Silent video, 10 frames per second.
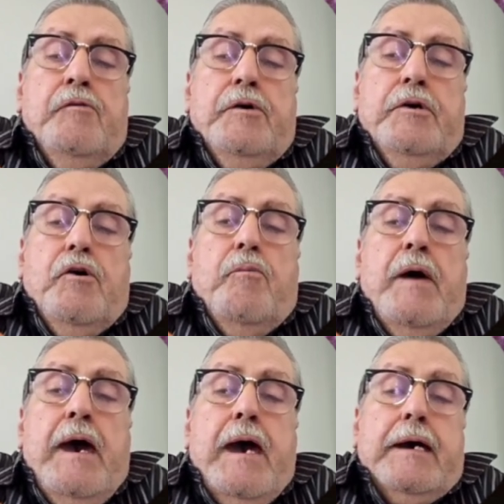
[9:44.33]
If we go
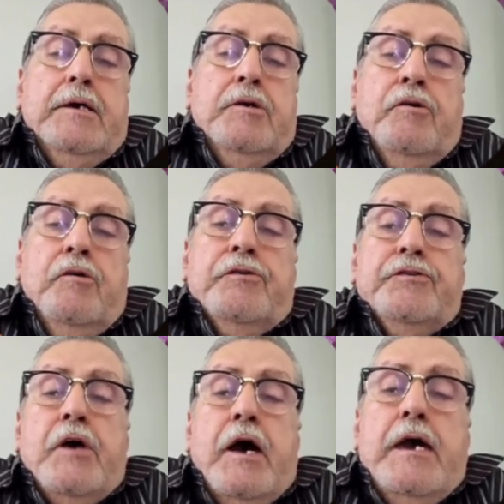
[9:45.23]
back in
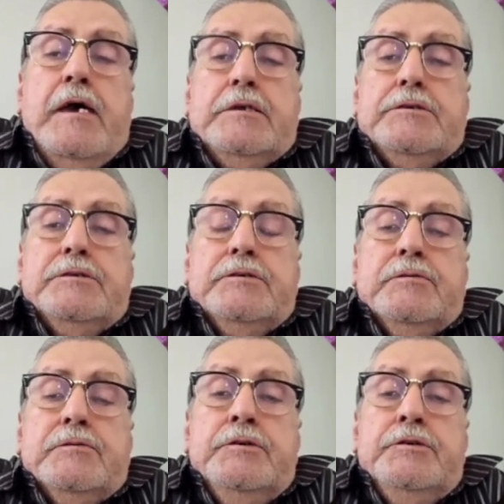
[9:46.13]
Earth
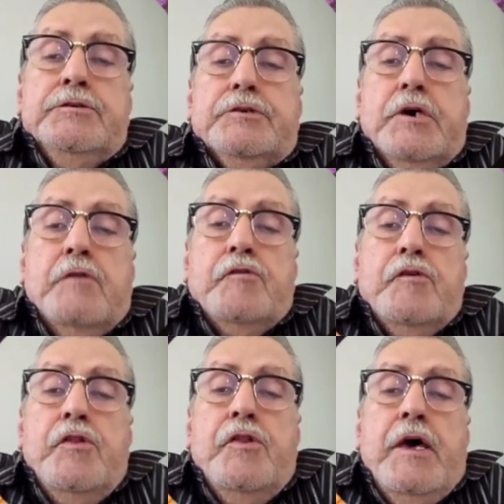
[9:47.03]
science, we
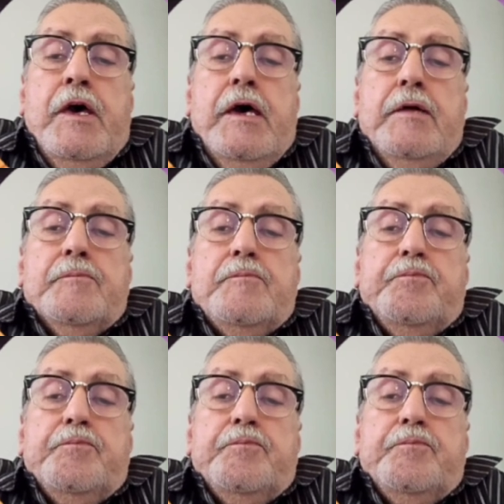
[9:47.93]
discover that